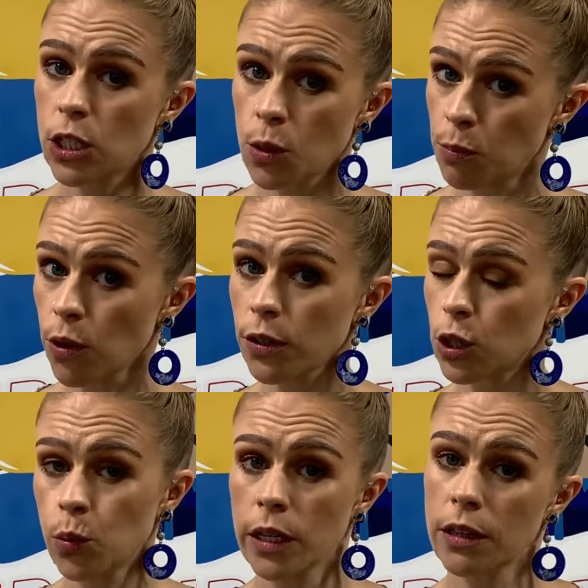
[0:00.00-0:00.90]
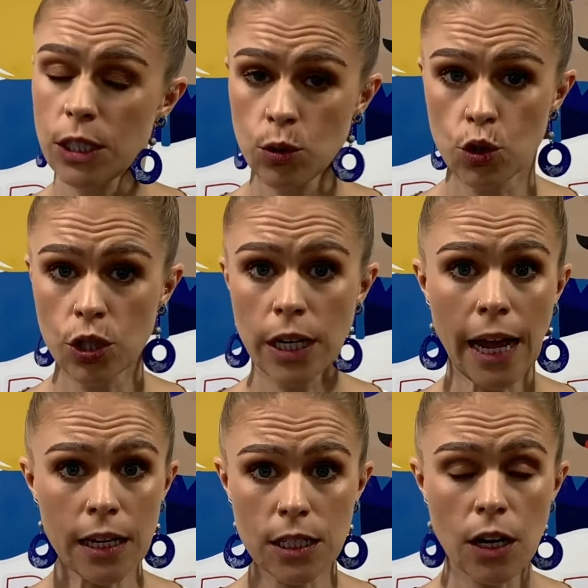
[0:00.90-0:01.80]
to broach with children
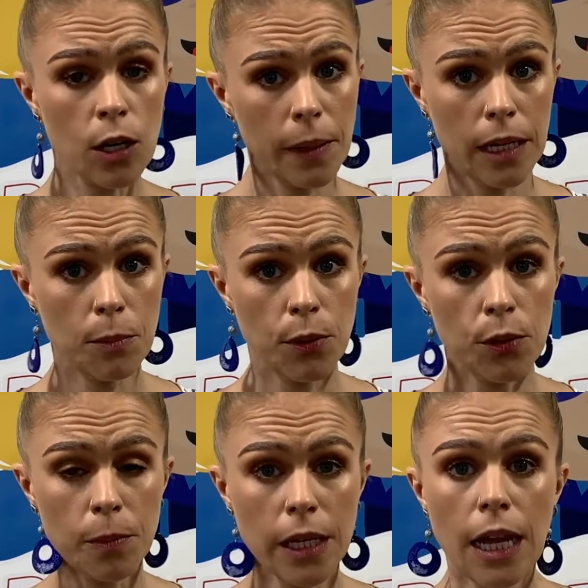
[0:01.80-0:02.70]
and young people,